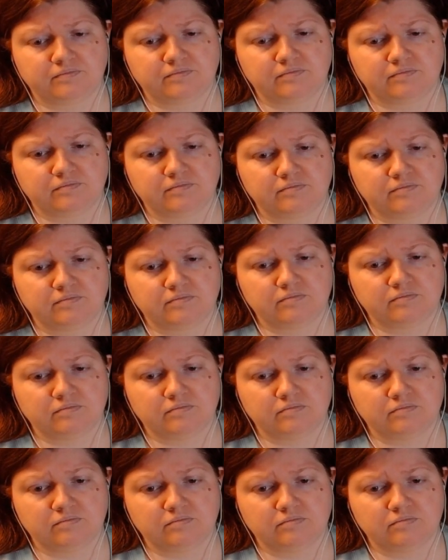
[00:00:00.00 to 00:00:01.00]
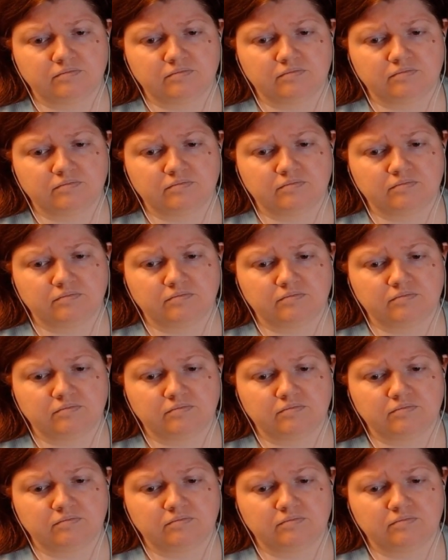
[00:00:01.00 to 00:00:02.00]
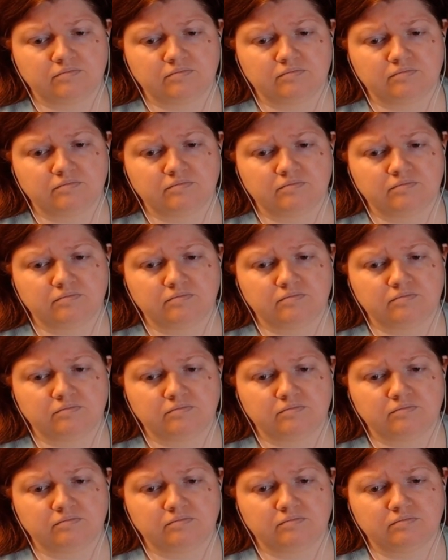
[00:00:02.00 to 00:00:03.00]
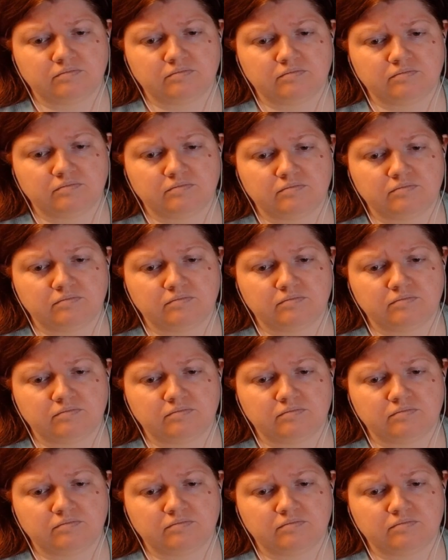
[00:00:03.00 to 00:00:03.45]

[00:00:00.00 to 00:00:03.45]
No words are spoken by the person on screen.